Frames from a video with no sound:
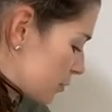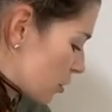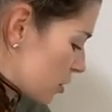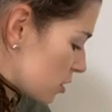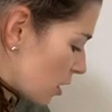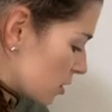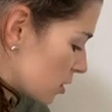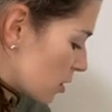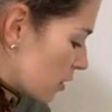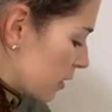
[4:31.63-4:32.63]
So the sauce
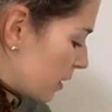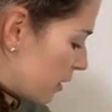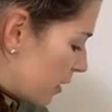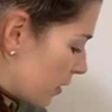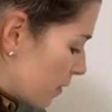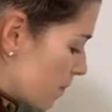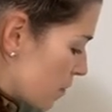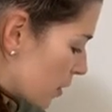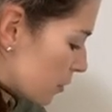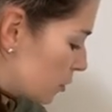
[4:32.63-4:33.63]
is already there,
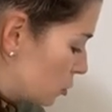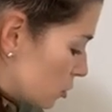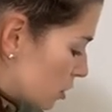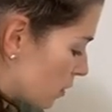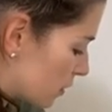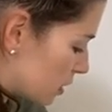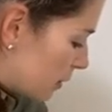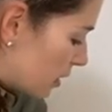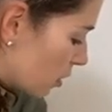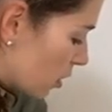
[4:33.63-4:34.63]
or the juices of the
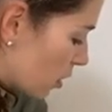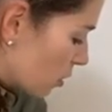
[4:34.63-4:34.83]
tomato are